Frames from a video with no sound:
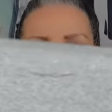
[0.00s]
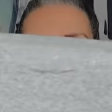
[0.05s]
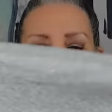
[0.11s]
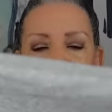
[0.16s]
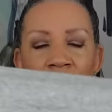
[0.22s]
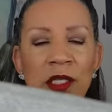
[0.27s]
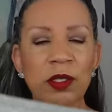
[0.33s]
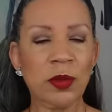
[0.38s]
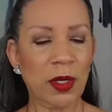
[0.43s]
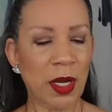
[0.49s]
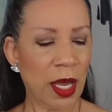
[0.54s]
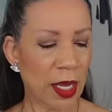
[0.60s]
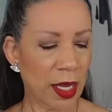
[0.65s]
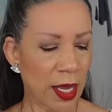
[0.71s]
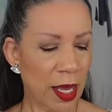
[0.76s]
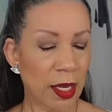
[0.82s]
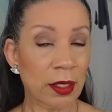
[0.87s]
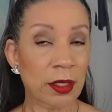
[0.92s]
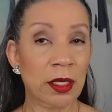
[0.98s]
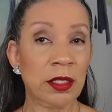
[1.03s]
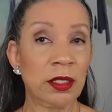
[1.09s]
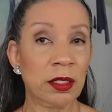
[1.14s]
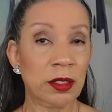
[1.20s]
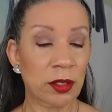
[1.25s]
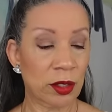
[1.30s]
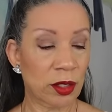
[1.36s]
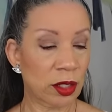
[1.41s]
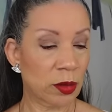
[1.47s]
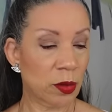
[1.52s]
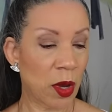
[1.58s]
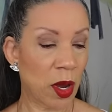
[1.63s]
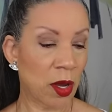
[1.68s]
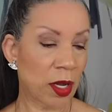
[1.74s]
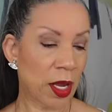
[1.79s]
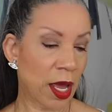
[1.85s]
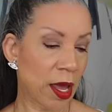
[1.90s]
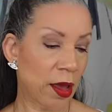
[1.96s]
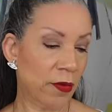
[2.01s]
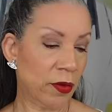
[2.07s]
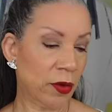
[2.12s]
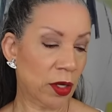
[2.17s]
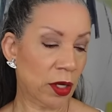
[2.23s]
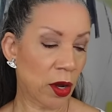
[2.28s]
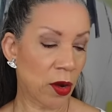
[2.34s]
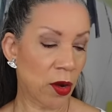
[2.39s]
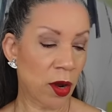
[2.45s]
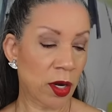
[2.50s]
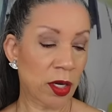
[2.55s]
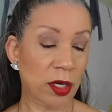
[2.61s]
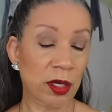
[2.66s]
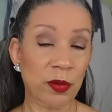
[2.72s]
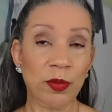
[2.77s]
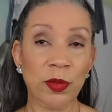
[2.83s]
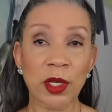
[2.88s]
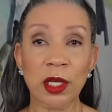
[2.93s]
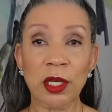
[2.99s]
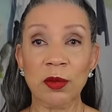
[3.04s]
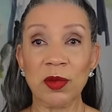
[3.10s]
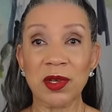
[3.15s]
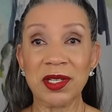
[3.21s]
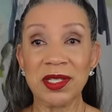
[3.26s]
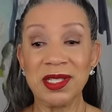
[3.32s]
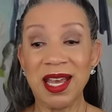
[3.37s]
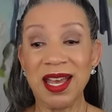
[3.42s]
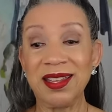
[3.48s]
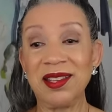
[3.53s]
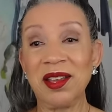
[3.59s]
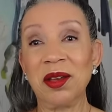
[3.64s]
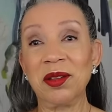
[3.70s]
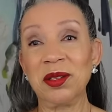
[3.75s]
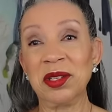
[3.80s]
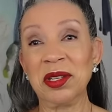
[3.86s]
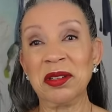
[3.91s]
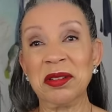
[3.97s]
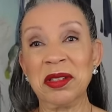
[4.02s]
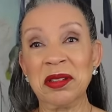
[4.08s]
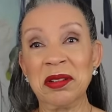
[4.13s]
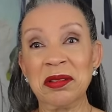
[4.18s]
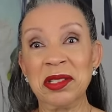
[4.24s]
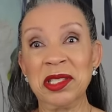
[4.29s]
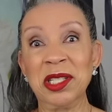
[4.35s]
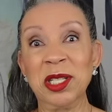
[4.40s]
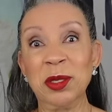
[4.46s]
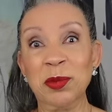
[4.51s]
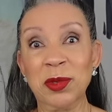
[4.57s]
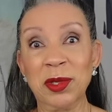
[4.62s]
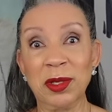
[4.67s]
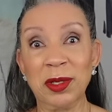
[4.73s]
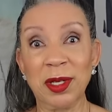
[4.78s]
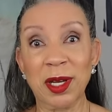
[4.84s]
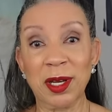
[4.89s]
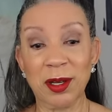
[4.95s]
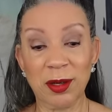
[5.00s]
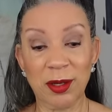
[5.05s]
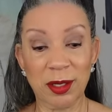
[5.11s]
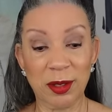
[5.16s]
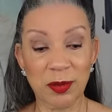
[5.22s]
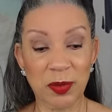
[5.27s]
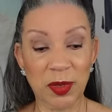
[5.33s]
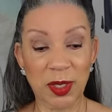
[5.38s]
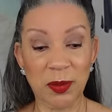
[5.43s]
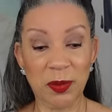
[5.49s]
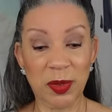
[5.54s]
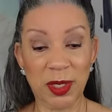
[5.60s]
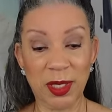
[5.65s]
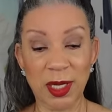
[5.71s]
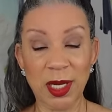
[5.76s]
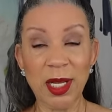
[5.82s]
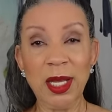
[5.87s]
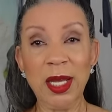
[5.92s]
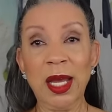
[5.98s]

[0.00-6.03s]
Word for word: this one I got this is a small I have on I ordered a medium because I thought they're, they're cheap they're not gonna be but